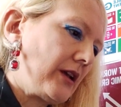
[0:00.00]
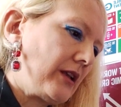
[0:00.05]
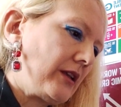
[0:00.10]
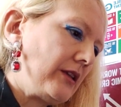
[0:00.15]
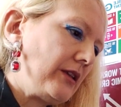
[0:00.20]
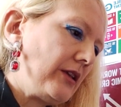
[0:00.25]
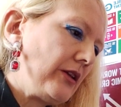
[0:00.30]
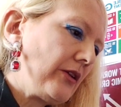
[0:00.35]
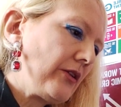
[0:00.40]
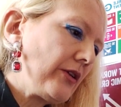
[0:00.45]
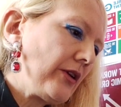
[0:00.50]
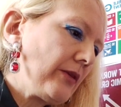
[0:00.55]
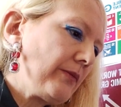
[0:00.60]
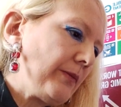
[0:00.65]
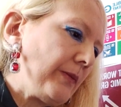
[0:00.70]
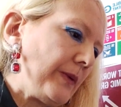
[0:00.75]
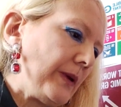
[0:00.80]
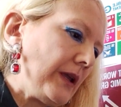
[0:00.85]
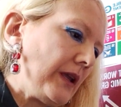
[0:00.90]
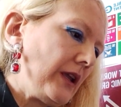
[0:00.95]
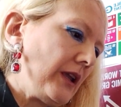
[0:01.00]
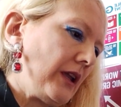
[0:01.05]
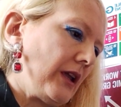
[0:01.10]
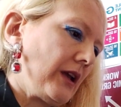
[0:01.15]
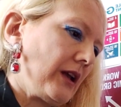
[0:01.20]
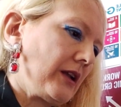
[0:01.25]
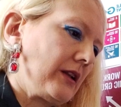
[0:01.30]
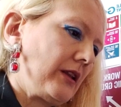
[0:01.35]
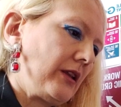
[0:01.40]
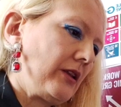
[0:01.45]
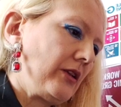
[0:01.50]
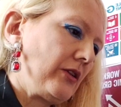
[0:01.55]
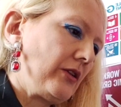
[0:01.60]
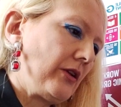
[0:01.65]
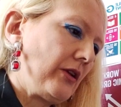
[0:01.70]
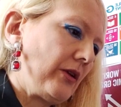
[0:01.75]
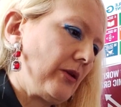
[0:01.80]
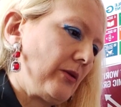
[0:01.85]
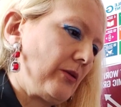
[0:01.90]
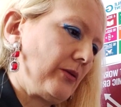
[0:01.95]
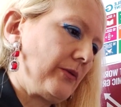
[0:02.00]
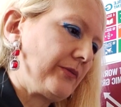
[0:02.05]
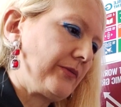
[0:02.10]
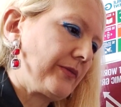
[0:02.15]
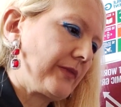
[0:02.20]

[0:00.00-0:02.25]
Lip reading: European,